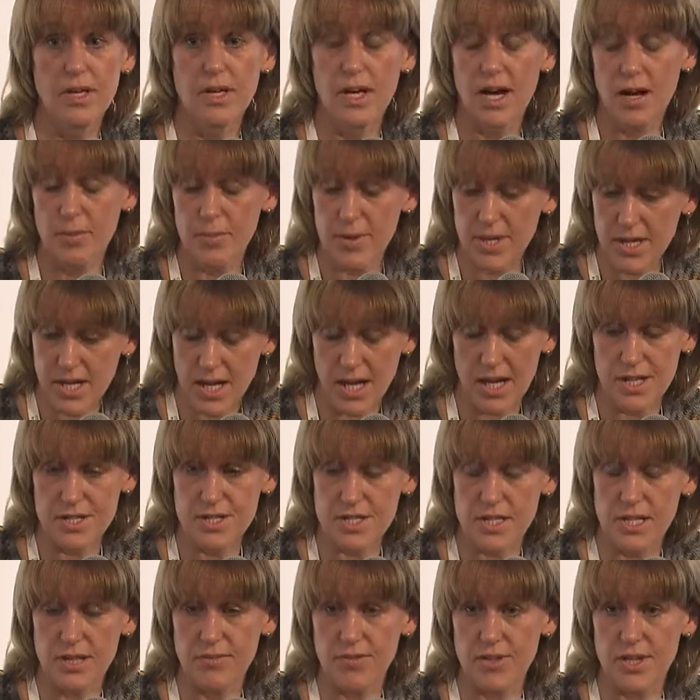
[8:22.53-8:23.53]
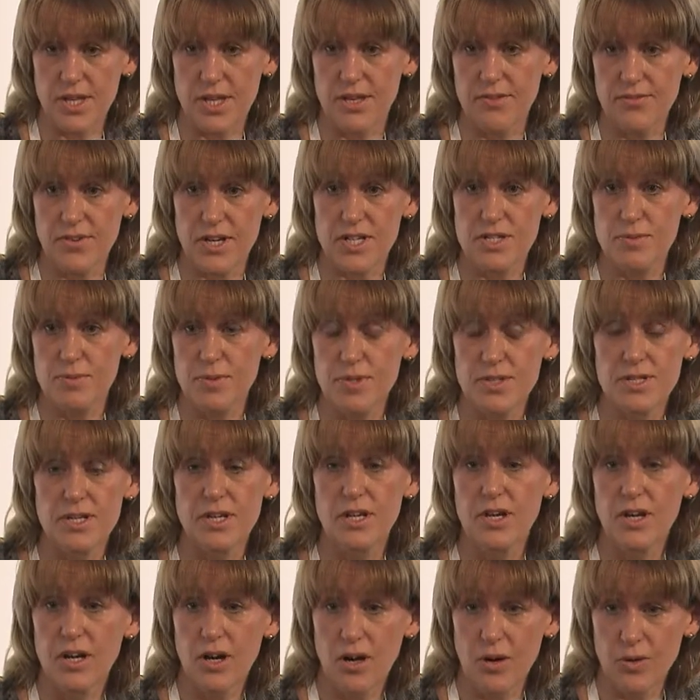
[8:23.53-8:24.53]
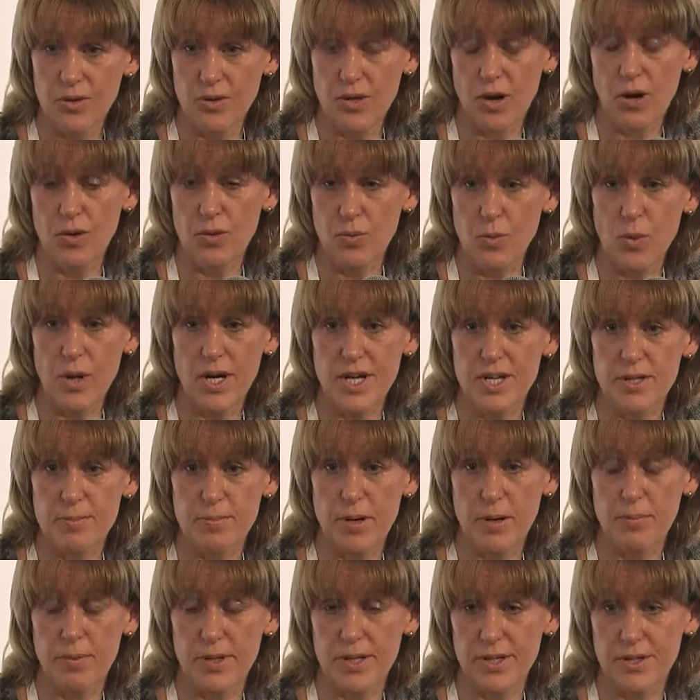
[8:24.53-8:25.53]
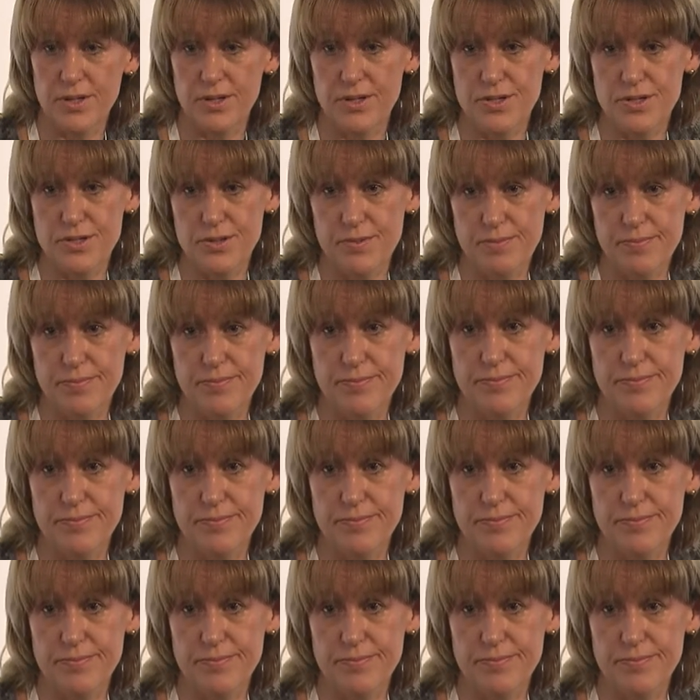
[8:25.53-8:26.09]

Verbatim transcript: and we can deliver the investment on, on wider public goods.